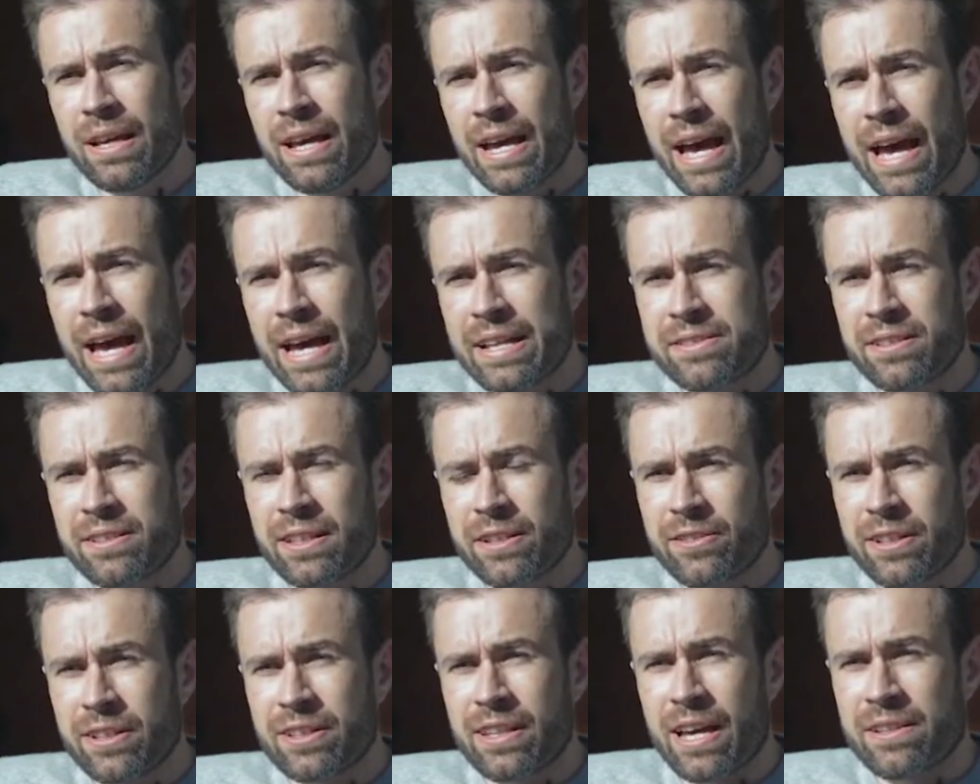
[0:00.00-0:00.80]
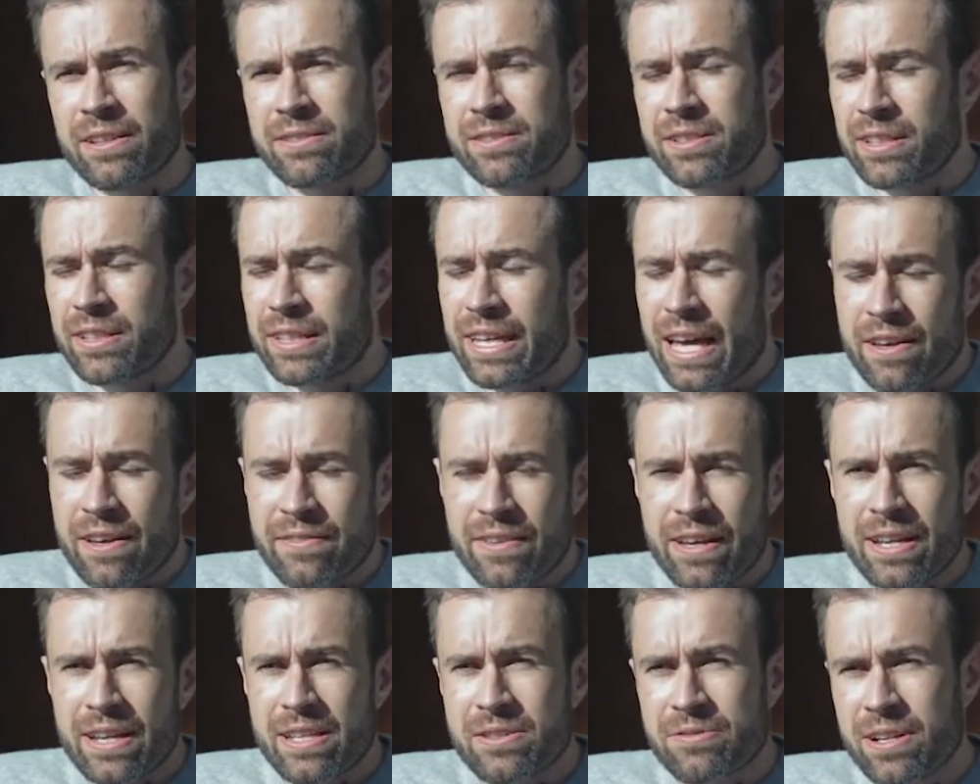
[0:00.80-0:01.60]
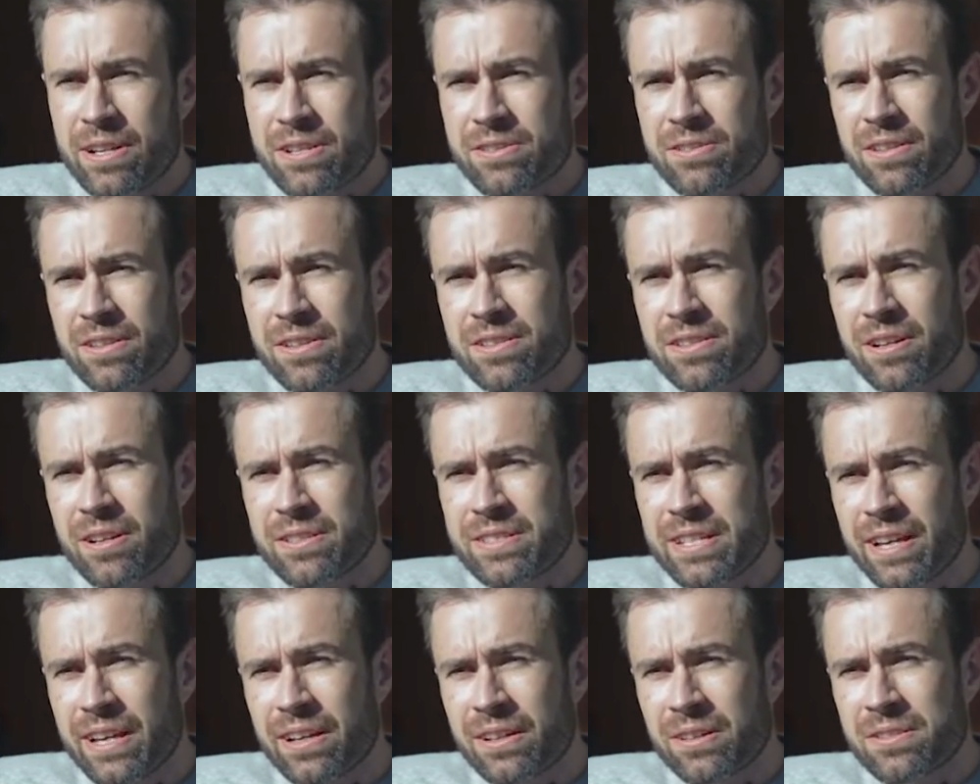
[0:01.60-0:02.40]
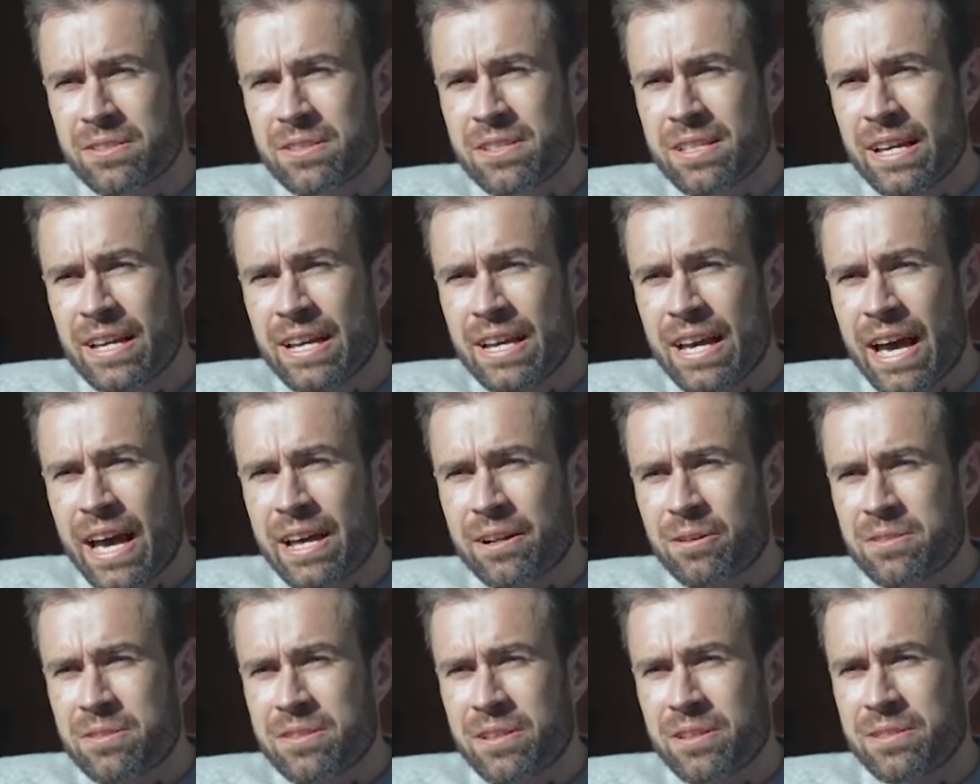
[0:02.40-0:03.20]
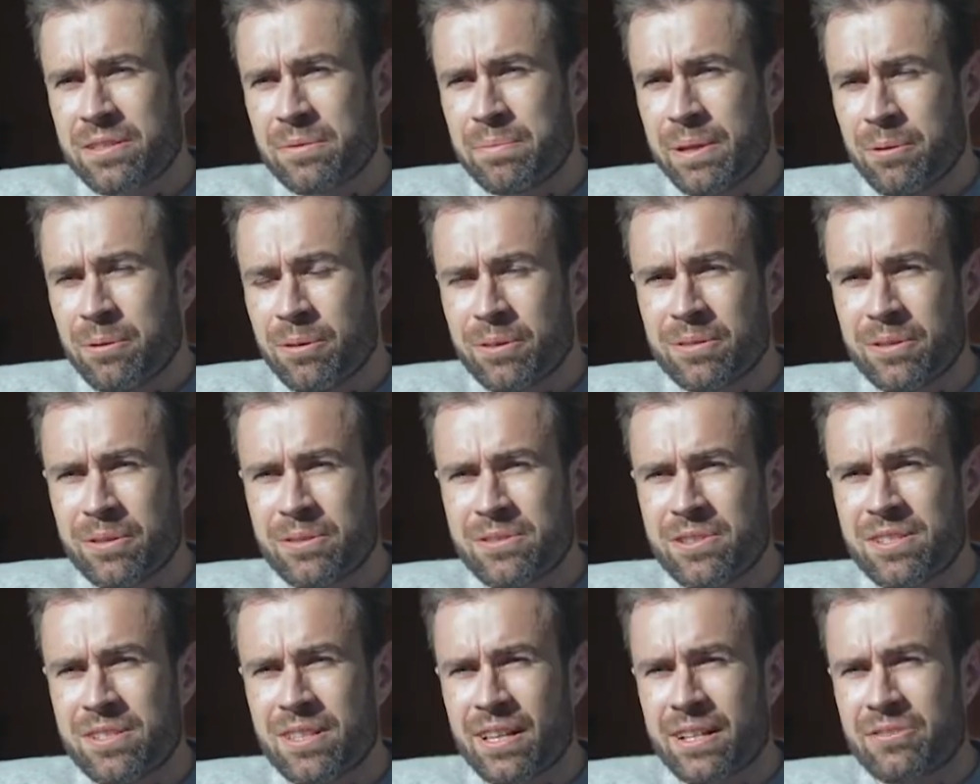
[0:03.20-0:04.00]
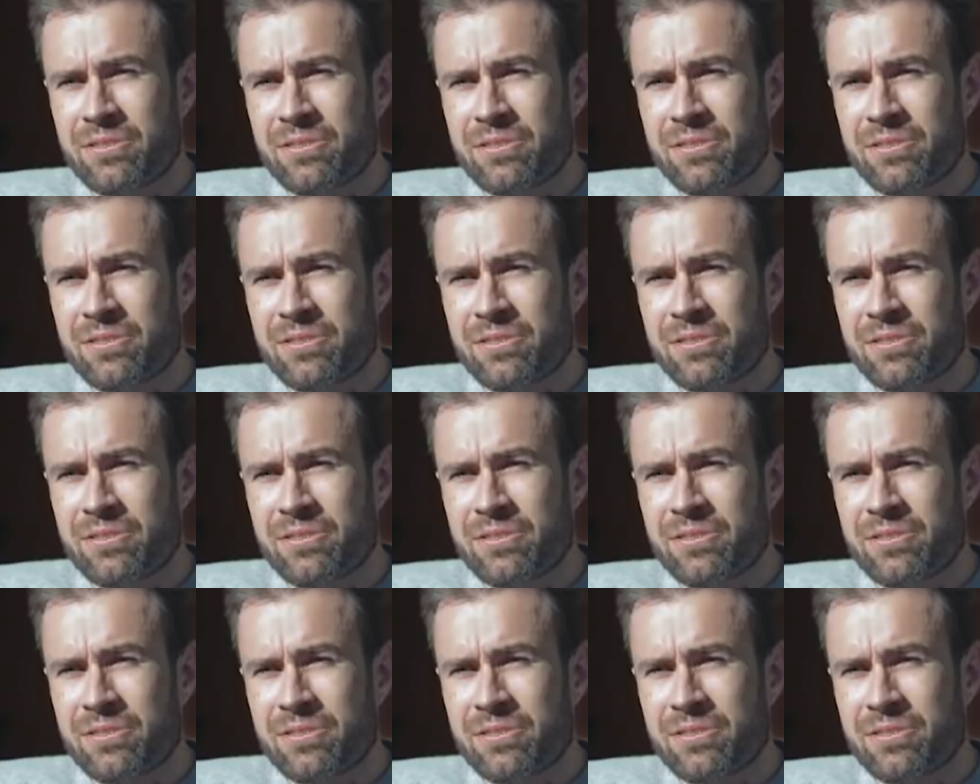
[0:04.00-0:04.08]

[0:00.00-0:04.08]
and delivering that to cafes, restaurants, hotels, and also to people who just like